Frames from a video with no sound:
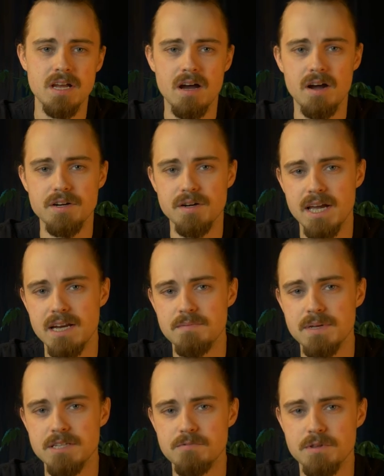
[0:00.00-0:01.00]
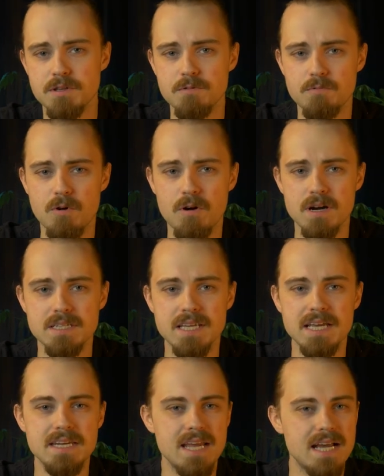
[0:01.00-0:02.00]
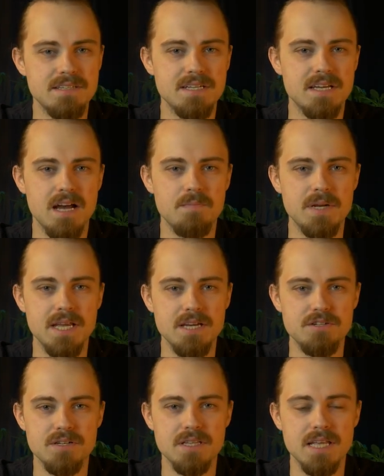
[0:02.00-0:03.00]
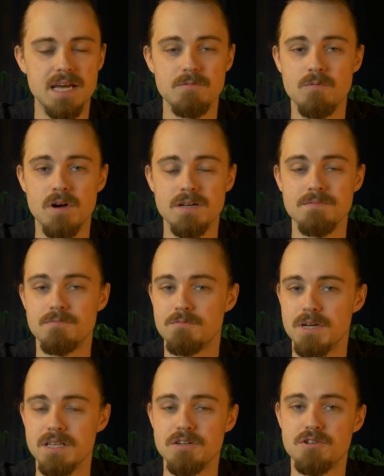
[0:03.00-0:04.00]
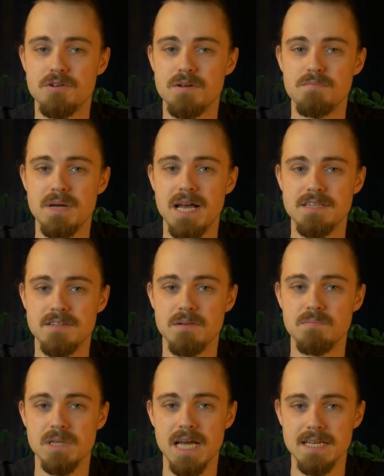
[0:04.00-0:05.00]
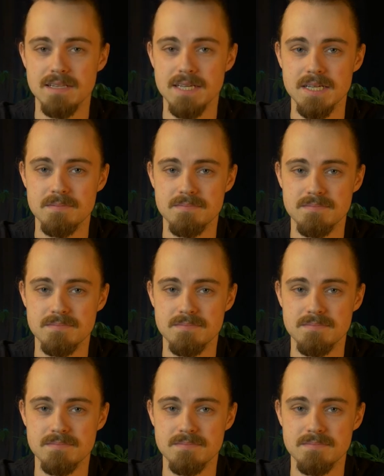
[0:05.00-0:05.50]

on your enemies with the Roar is a nasty combination that one really shouldn't pass up lightly.